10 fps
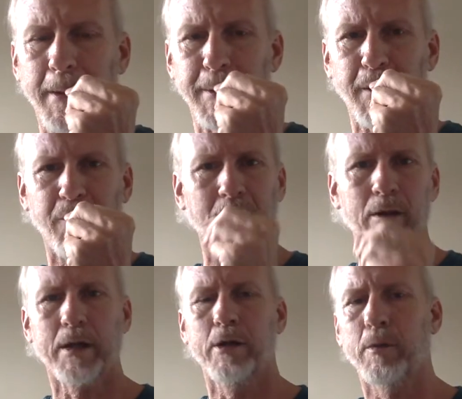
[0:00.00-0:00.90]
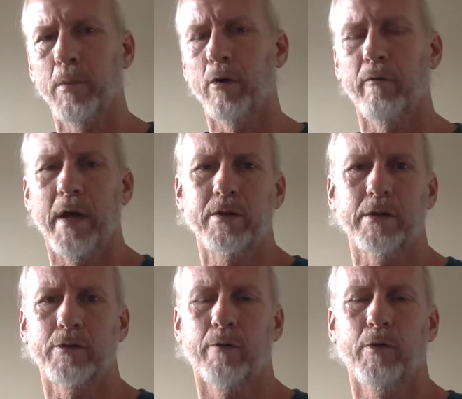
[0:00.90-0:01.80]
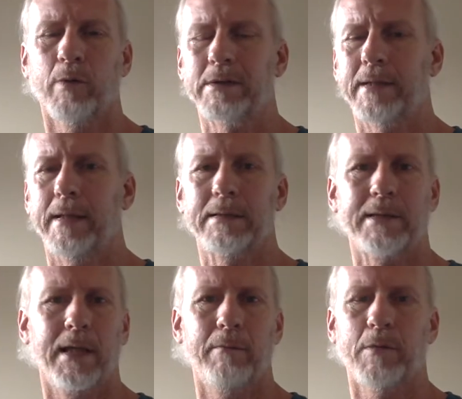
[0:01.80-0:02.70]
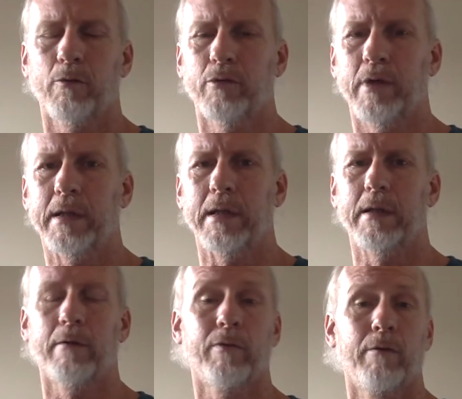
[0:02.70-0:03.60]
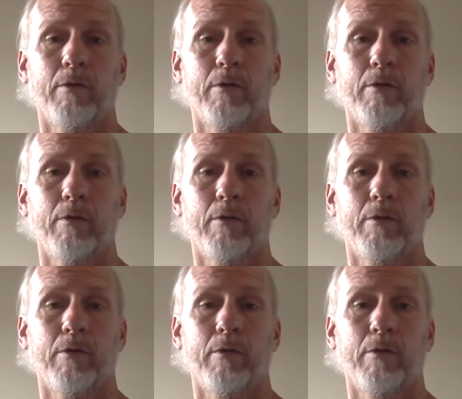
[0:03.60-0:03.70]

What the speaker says: So we got to look at your motivation. So if you want to stay the same, don't do anything different.